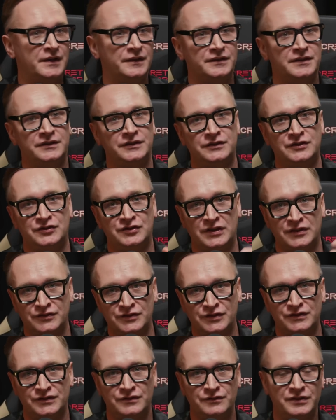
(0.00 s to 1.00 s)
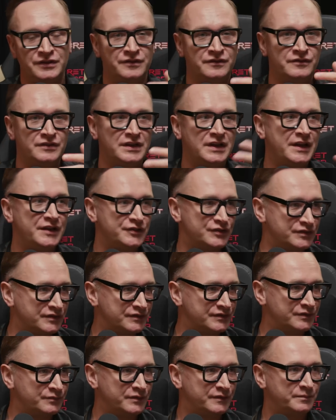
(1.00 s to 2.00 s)
It changes
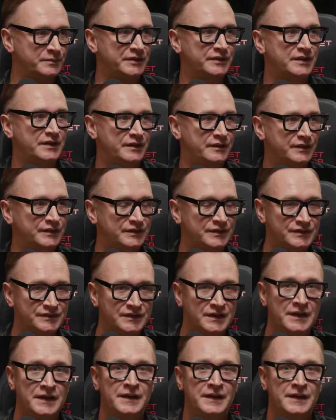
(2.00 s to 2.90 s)
relations with my characters,